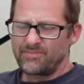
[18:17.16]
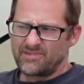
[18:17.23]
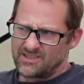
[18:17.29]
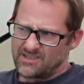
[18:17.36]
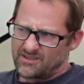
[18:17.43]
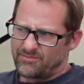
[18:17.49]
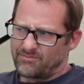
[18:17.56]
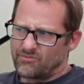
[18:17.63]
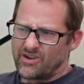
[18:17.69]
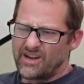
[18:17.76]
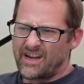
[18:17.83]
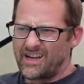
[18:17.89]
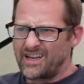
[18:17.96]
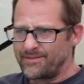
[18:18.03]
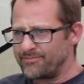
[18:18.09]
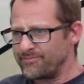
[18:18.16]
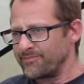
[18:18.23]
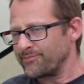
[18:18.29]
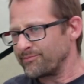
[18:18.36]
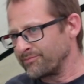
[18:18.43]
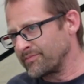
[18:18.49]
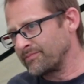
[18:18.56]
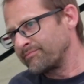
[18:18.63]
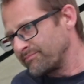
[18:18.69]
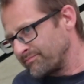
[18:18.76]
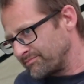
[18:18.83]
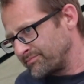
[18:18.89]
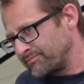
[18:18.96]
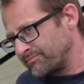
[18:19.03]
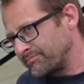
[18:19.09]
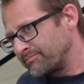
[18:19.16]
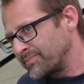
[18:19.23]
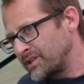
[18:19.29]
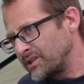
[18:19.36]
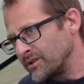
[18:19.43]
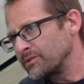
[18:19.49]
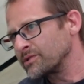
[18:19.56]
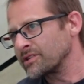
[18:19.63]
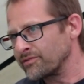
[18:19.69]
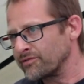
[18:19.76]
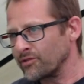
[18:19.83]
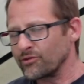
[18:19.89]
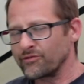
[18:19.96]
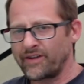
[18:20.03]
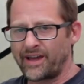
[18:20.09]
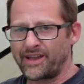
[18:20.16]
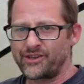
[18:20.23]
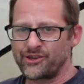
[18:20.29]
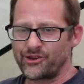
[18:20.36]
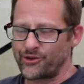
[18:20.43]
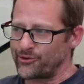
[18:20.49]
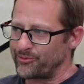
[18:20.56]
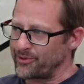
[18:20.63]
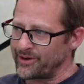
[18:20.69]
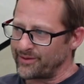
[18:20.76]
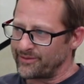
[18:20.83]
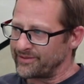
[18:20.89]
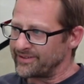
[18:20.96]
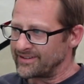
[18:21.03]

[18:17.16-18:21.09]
It's a really beautiful venue, but